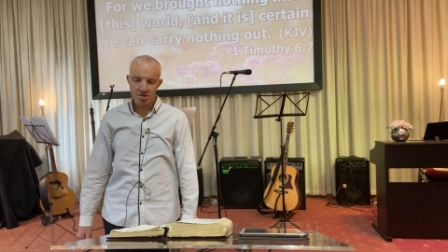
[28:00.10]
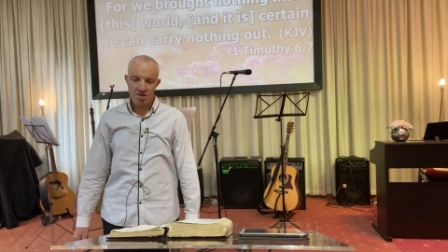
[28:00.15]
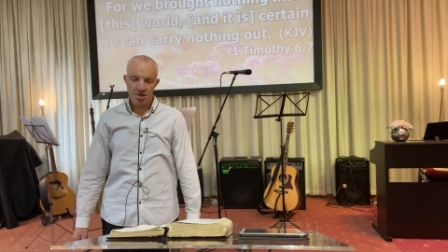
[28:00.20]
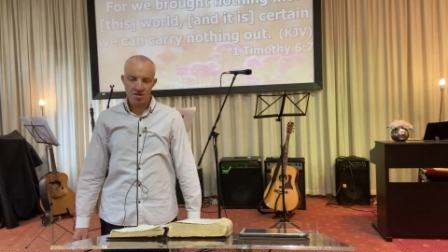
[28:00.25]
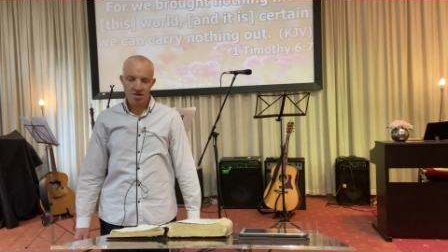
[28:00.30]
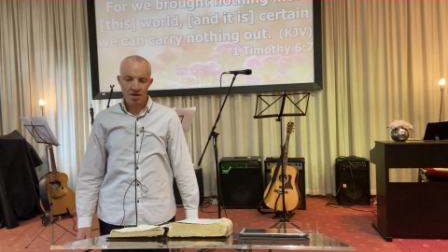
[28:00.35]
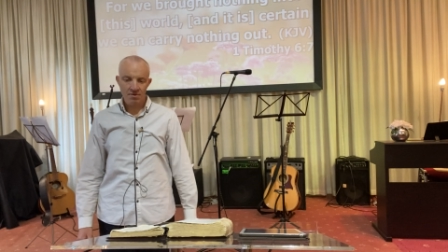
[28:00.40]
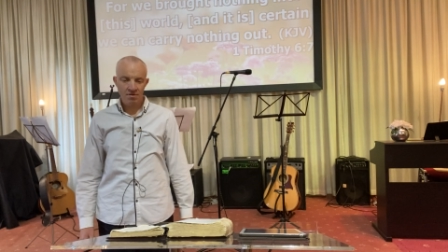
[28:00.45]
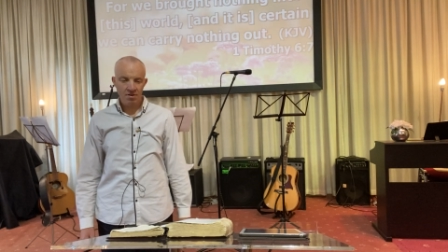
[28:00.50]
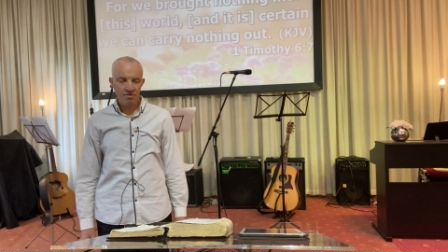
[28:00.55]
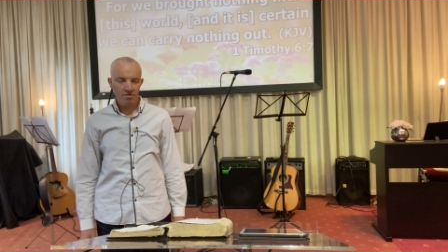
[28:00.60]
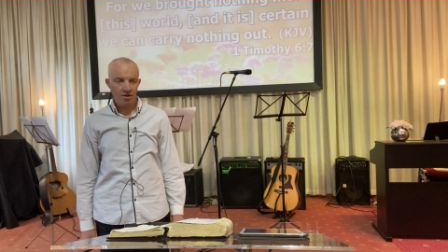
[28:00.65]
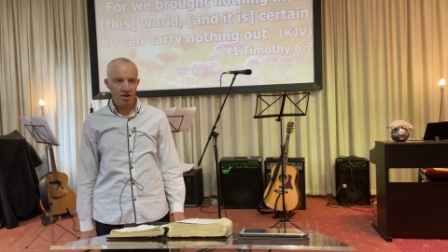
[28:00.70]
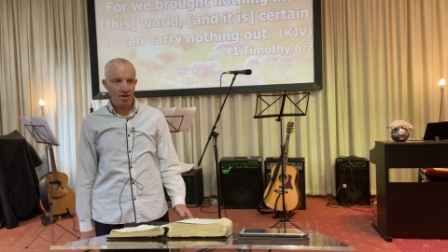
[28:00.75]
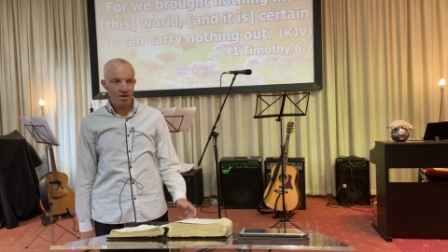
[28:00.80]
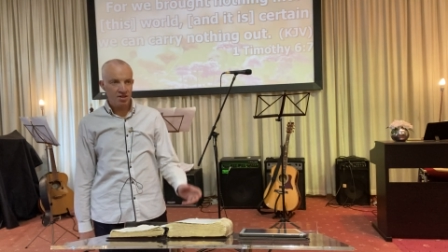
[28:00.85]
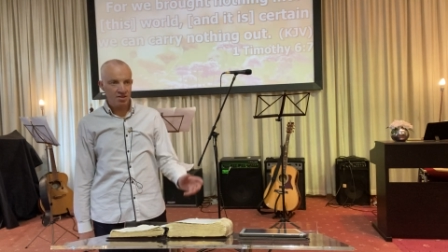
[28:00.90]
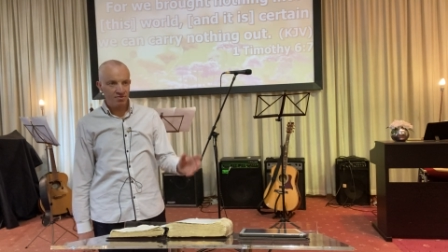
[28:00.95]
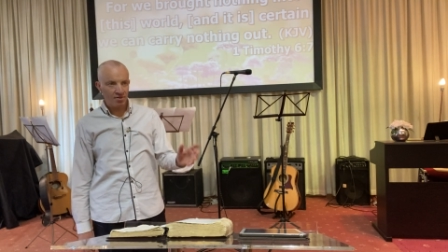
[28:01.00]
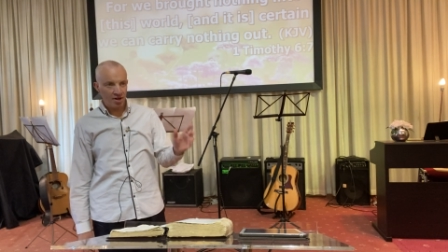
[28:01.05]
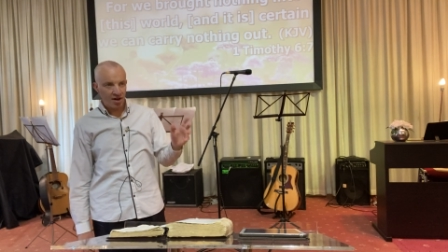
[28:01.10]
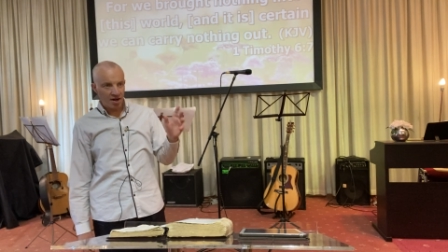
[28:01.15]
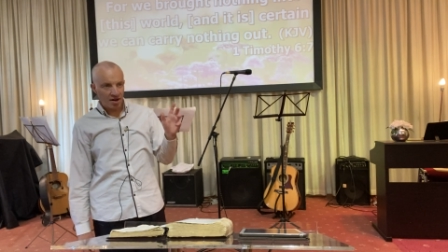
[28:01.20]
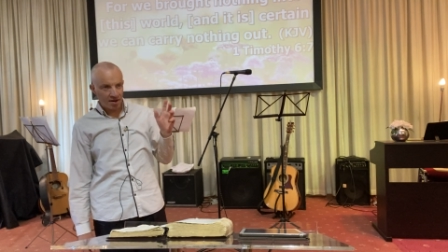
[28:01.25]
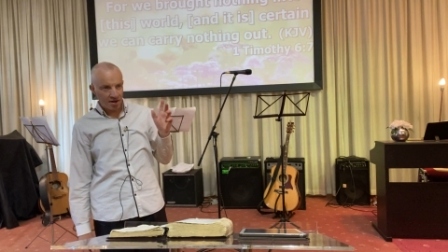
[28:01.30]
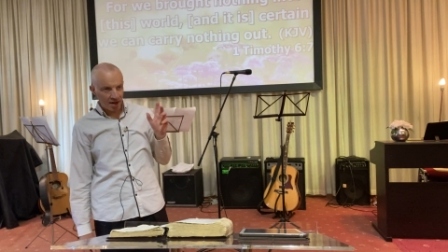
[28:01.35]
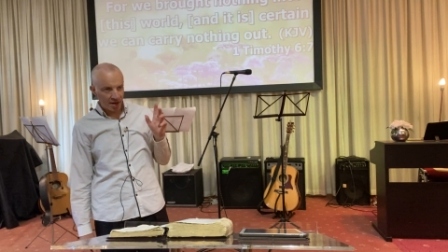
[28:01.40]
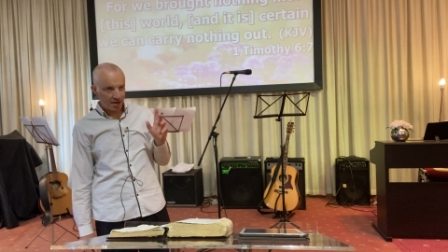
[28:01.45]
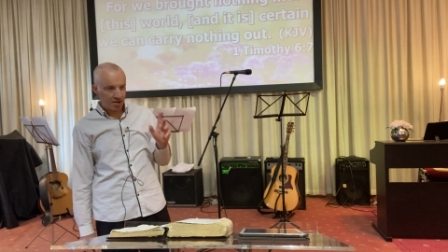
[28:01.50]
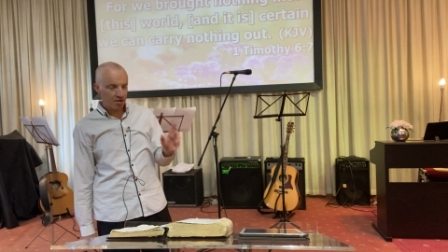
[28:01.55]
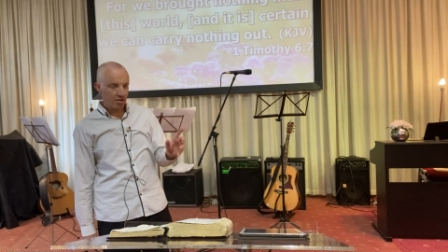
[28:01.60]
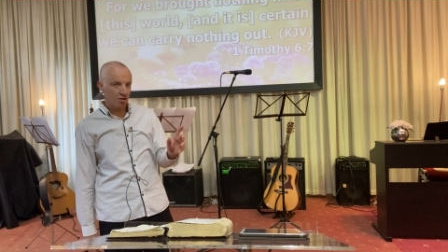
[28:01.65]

says, even at this very night,